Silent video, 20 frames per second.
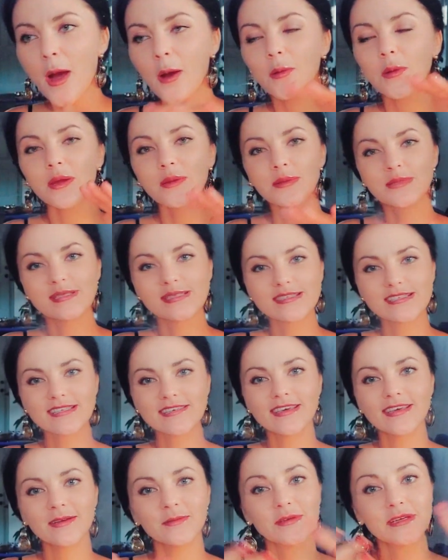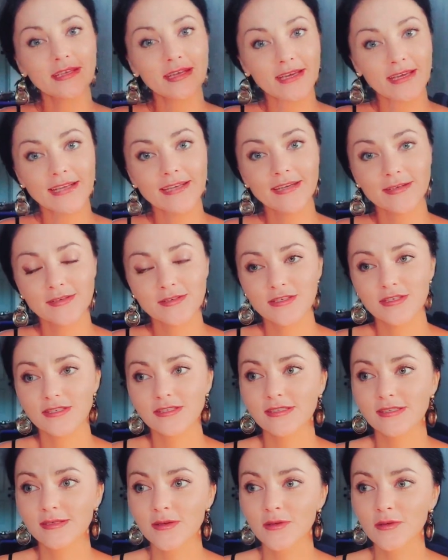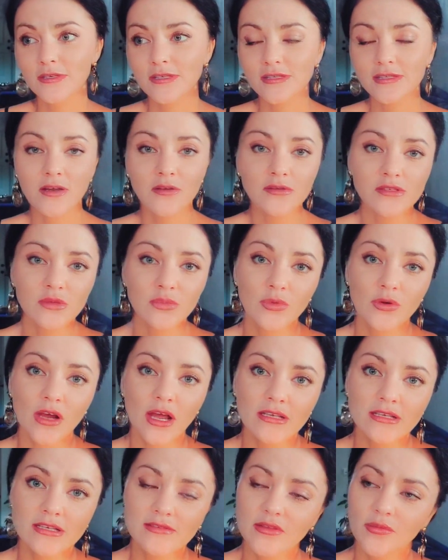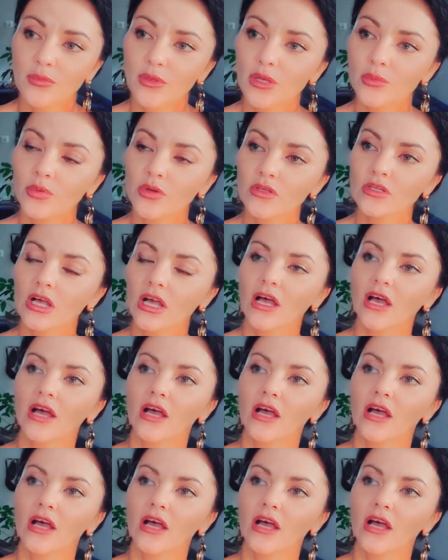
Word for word: we will see that we are energy. So with no surprises that people,